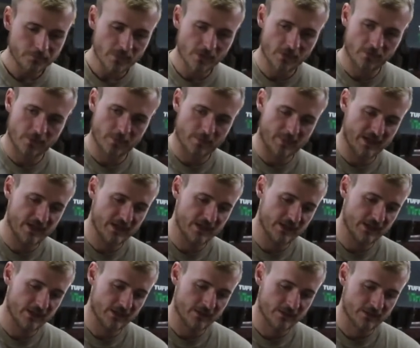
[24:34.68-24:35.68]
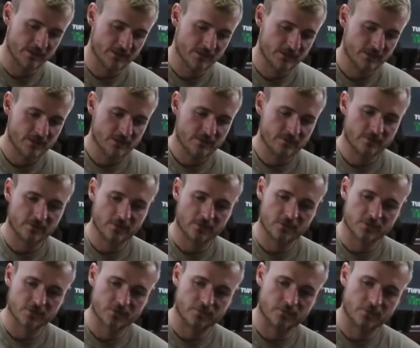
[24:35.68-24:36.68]
with the pin here for the
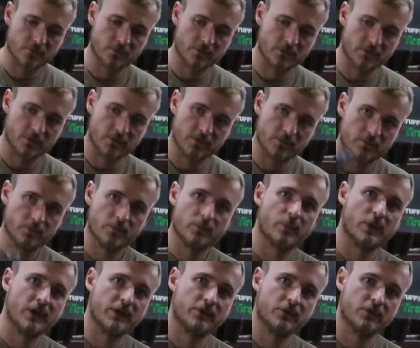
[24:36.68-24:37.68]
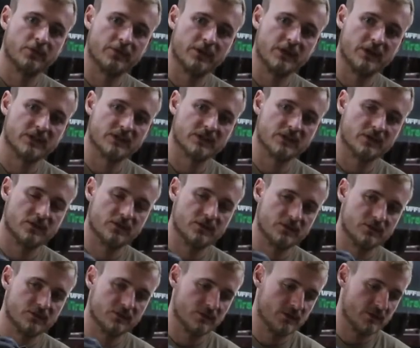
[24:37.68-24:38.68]
clutch fork. Brand new of these,
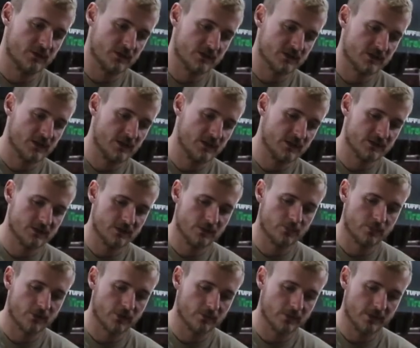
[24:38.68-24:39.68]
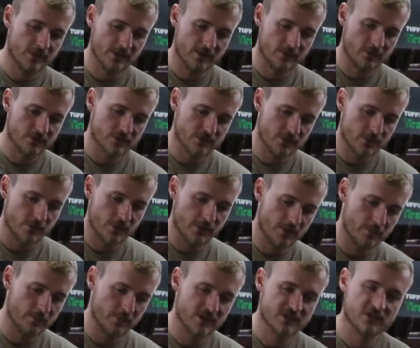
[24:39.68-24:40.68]
stainless steel probably, and
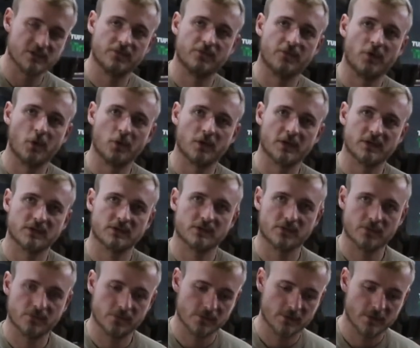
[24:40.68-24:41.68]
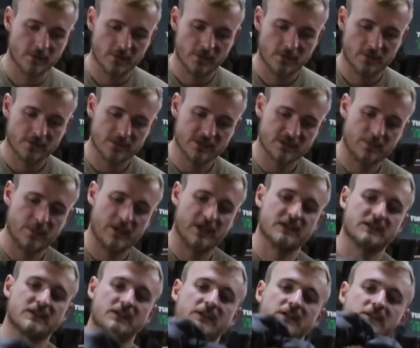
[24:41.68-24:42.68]
also metal folded, so this
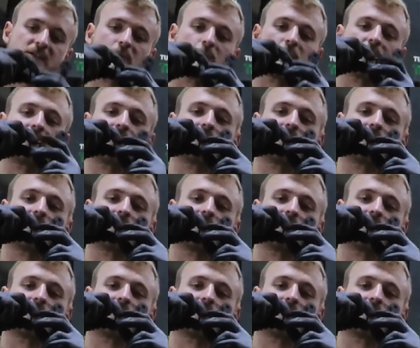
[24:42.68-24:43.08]
plastic is quite